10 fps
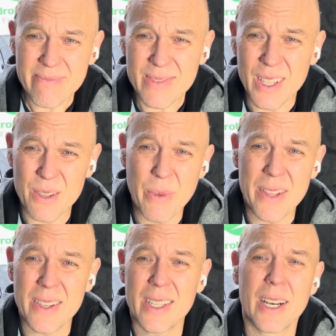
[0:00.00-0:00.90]
The main
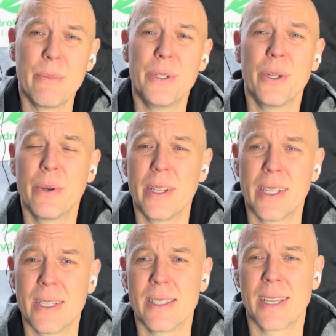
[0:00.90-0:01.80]
thing that I'm doing
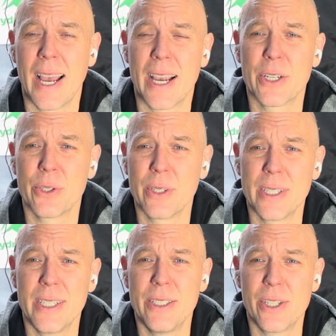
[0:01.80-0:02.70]
is
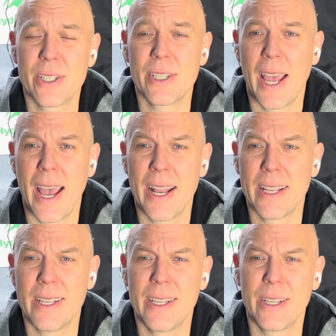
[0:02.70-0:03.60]
actually just
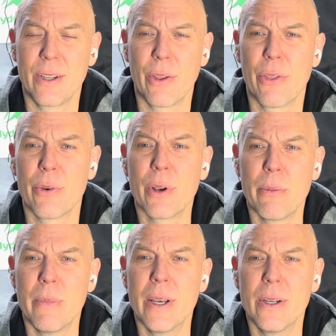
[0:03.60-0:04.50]
adding 30
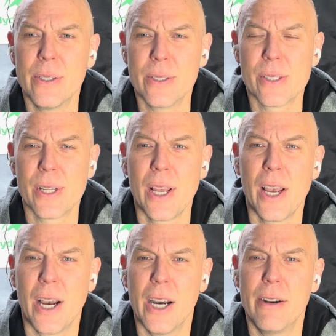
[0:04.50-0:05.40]
mils
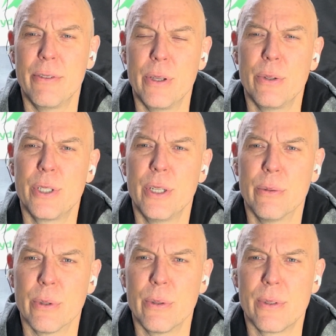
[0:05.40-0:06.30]
of UC
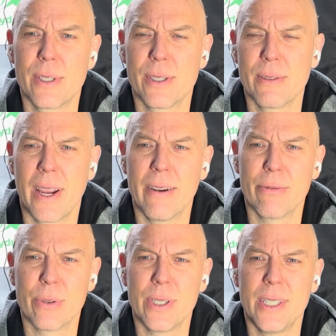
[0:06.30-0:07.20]
roots
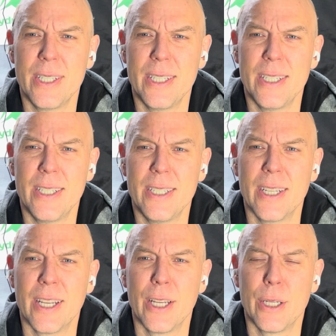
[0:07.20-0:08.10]
every
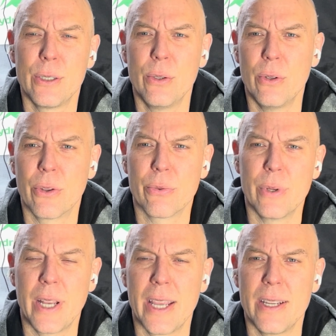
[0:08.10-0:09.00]
2 to 3
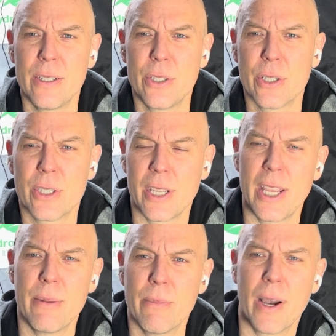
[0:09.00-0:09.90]
days, just to
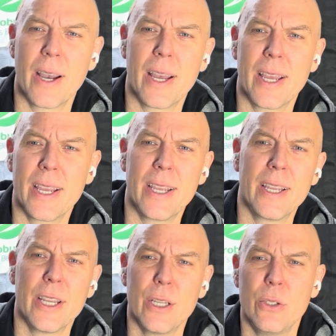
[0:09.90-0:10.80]
keep my
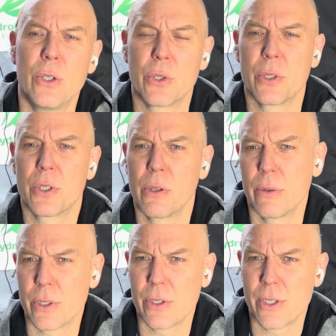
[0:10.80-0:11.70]
nutrient
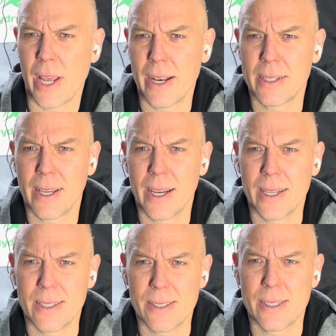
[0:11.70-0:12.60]
solution
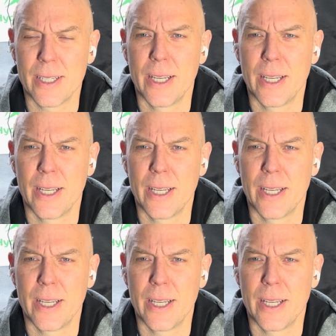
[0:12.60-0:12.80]
sanitized.